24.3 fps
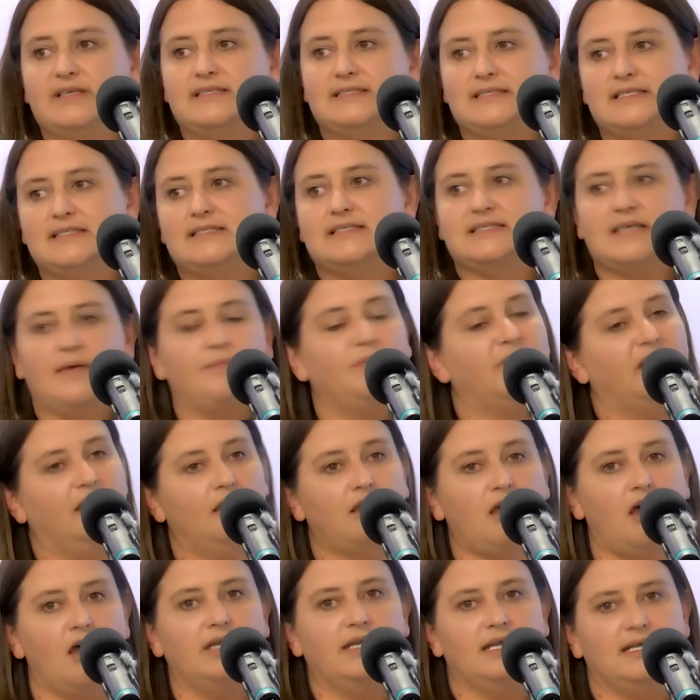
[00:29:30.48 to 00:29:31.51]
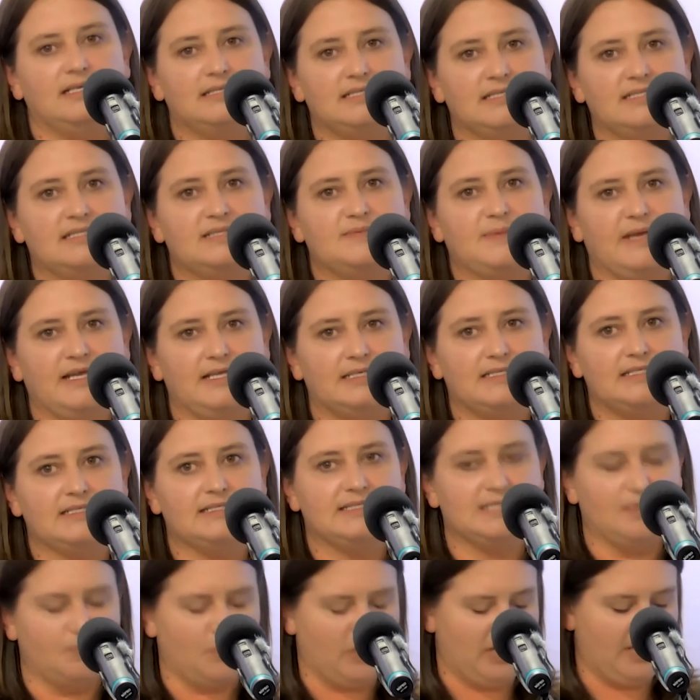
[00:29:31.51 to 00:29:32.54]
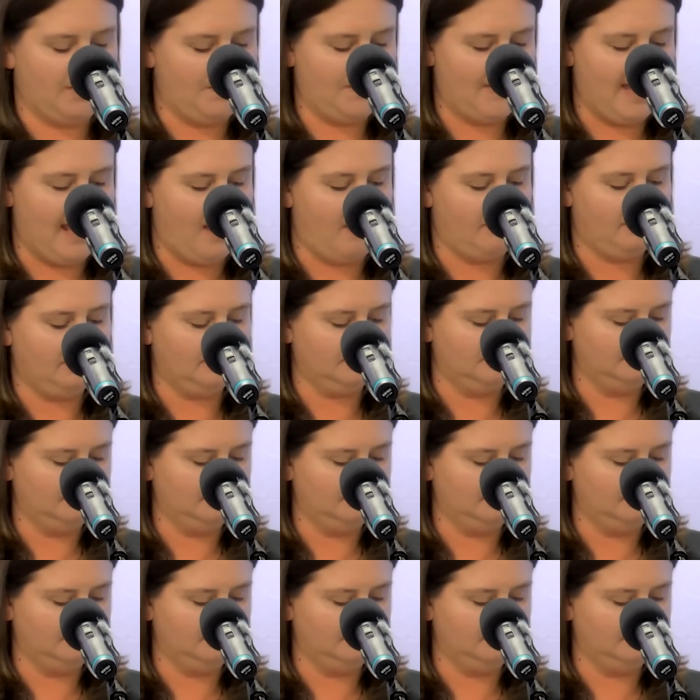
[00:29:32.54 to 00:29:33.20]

is this something I need to speak to someone about?